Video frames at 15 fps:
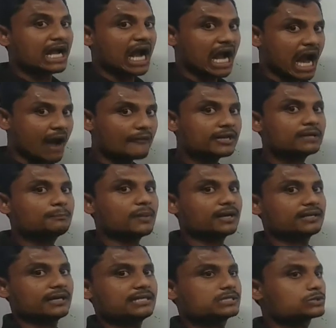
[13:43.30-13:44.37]
covering
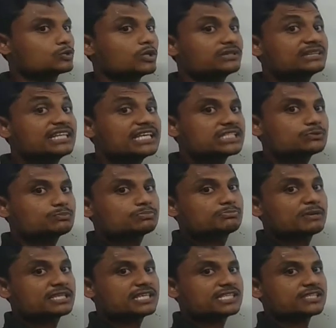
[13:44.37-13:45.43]
part, guys. So these
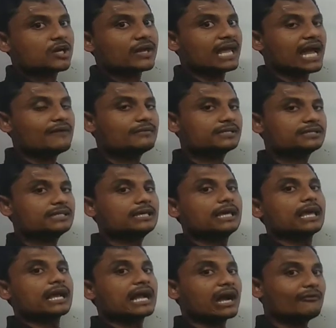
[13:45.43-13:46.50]
species are having the
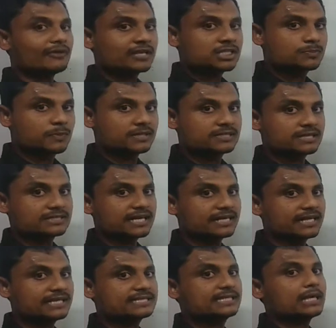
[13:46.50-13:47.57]
covering species, that
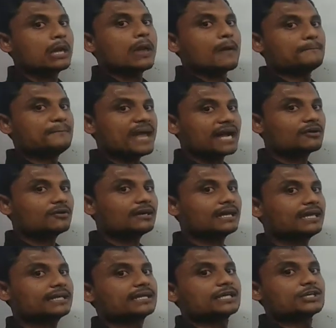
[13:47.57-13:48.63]
is the backwood
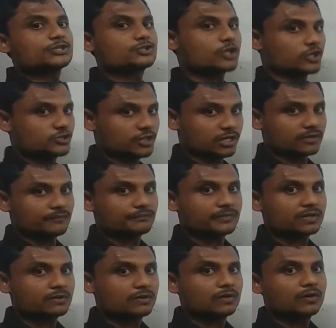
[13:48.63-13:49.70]
like structure.
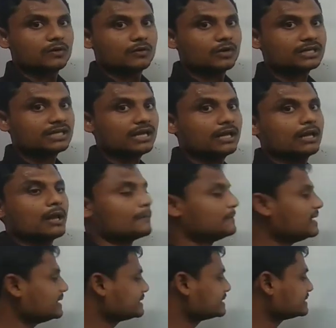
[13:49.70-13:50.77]
Okay,
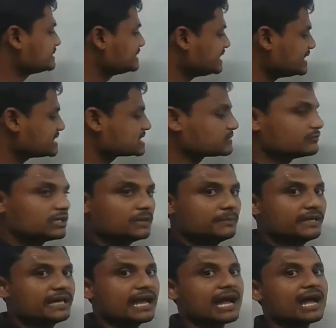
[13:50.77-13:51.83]
but this will
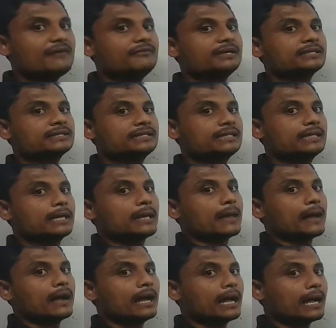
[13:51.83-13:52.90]
be having the
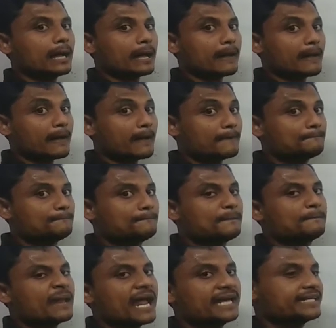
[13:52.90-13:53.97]

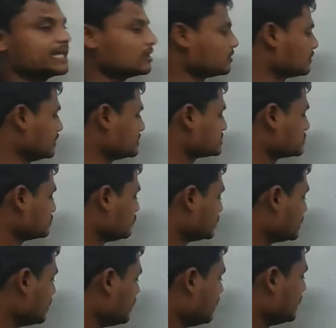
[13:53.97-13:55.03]
plantaro, guys.
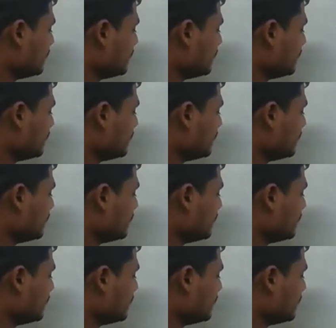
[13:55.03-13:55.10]
Okay,